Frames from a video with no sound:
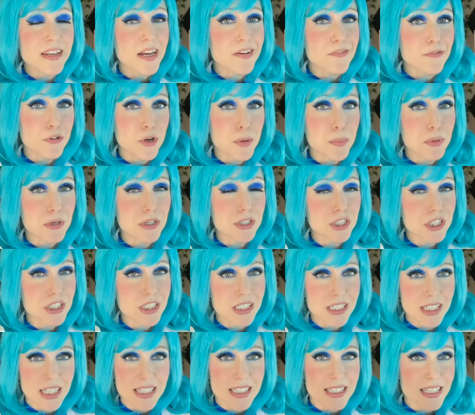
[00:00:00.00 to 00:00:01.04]
I've
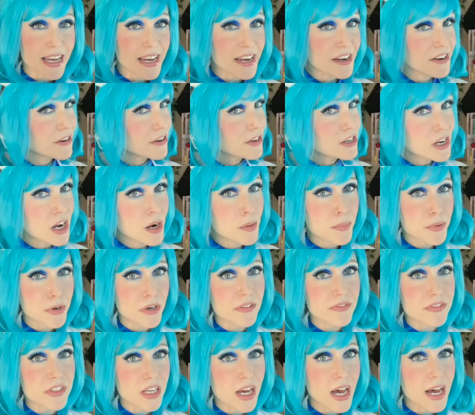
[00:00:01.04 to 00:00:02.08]
repurchased this a number
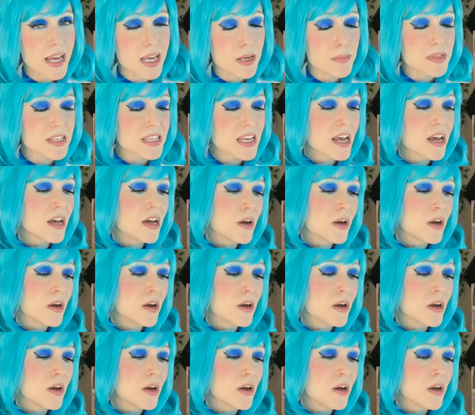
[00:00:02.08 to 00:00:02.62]
of times,